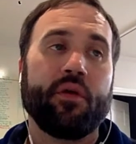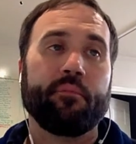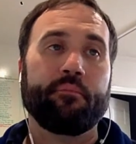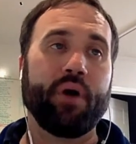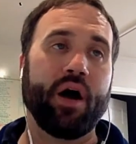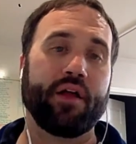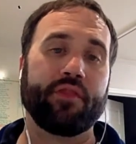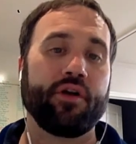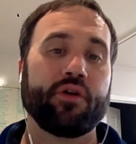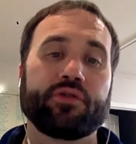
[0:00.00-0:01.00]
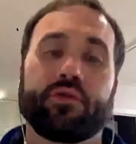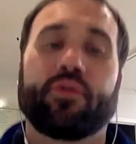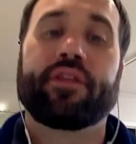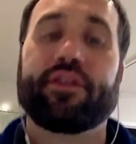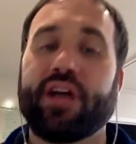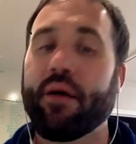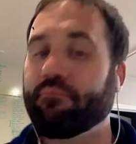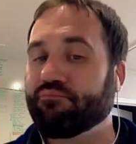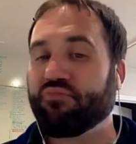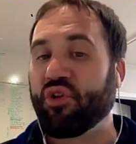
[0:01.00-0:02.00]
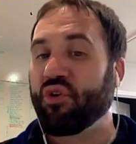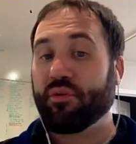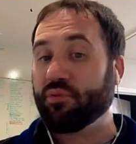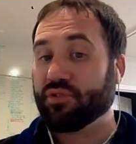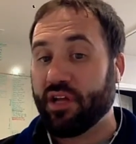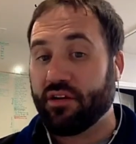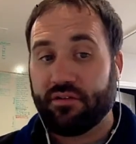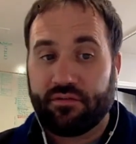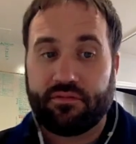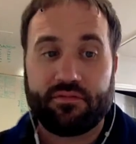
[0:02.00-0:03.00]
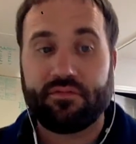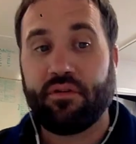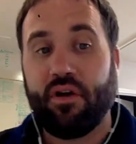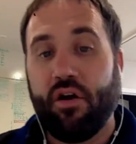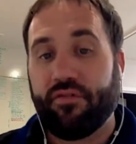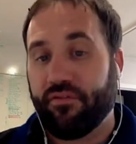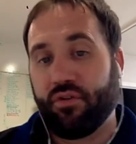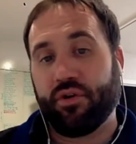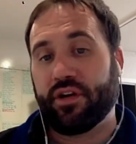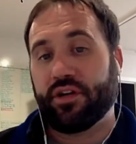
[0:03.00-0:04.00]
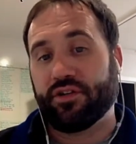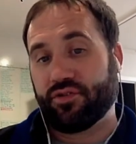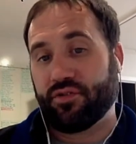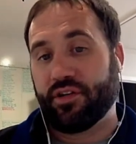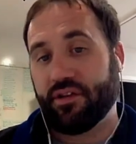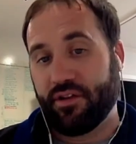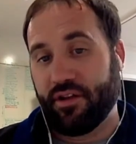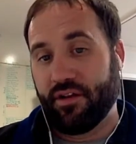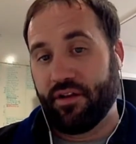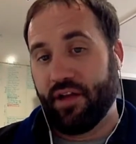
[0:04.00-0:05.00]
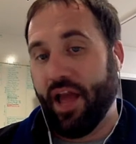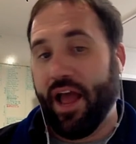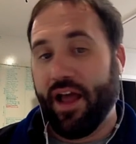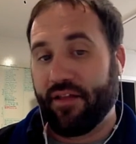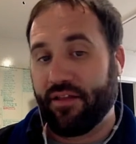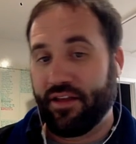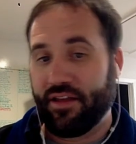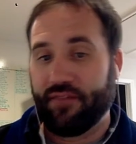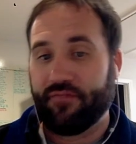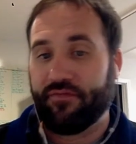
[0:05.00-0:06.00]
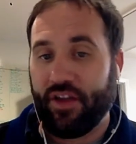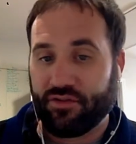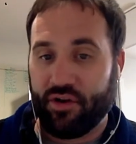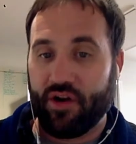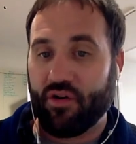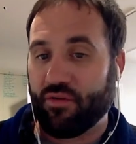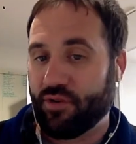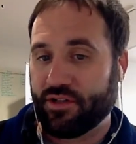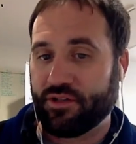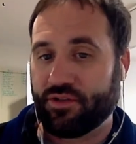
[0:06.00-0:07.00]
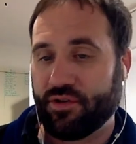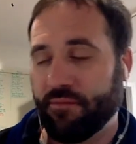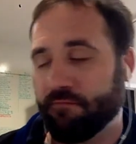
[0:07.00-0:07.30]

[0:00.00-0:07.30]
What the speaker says: But those are only the top 30% of the flooring industry and the face grade hardwood industry.